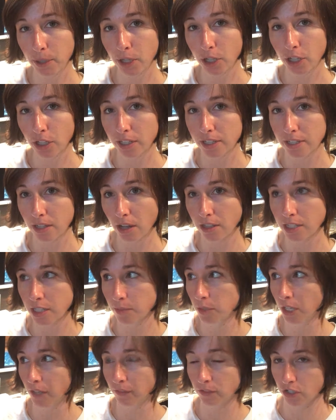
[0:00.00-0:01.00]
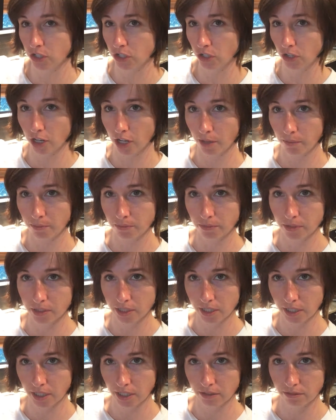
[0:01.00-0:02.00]
butter is awesome. You have to stir it up. You
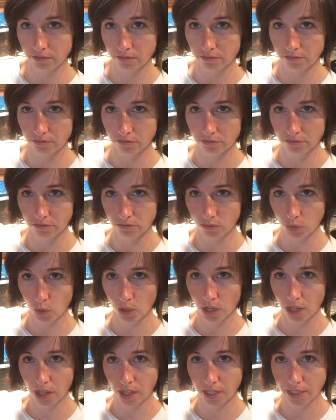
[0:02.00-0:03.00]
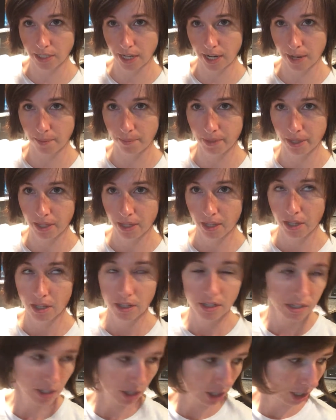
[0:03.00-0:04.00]
see that oil on top?
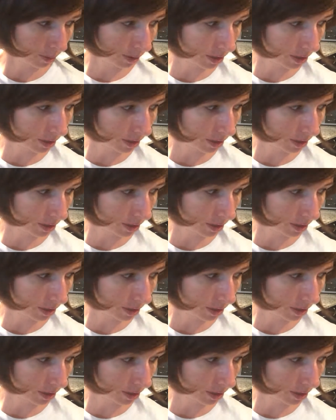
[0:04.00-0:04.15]
Sorry,